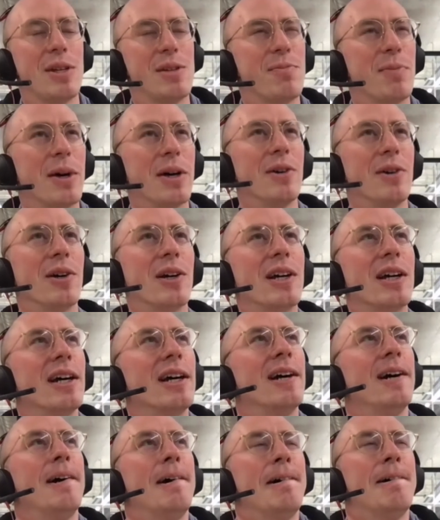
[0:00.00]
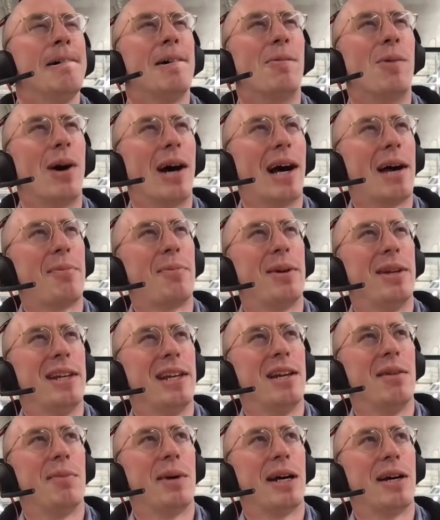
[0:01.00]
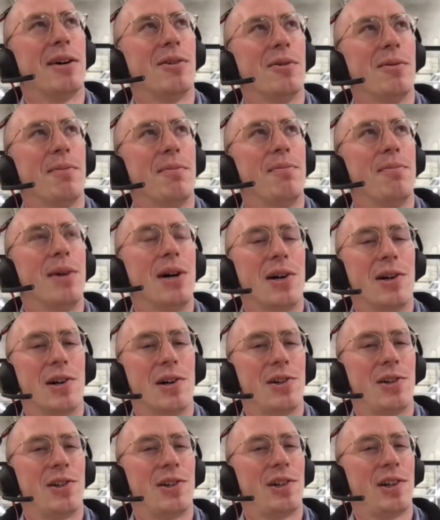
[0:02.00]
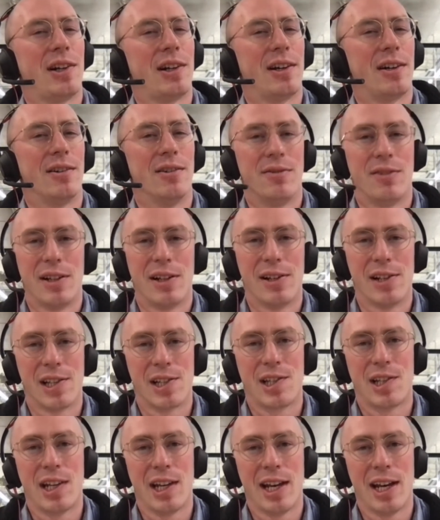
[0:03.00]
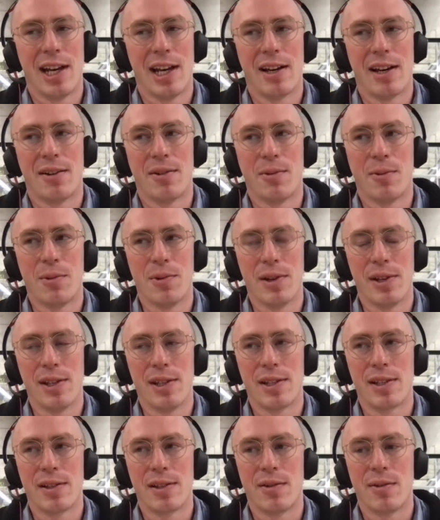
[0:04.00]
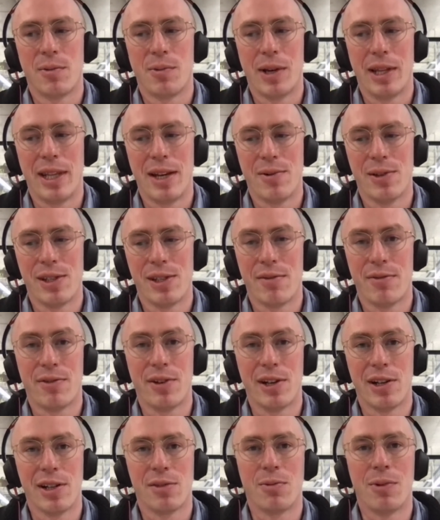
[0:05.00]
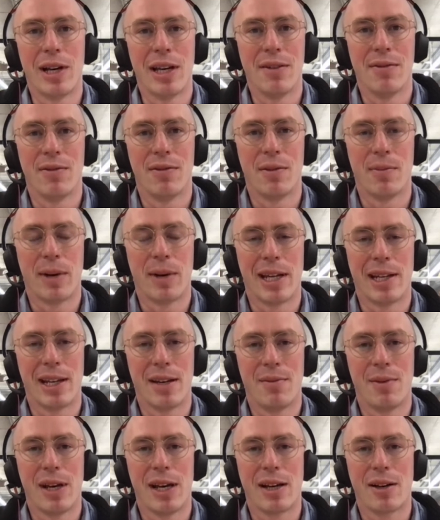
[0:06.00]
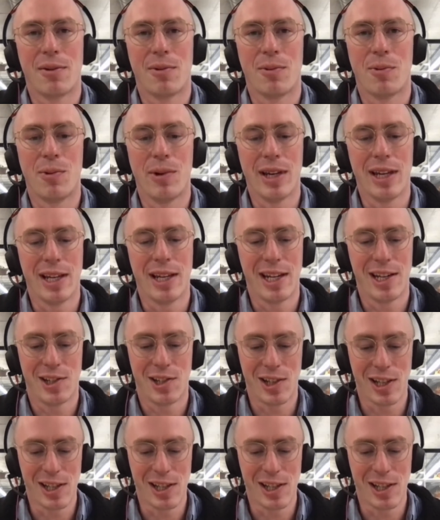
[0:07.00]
we spoke, what happened in about March of last year was when there was the first wave of the pandemic. We had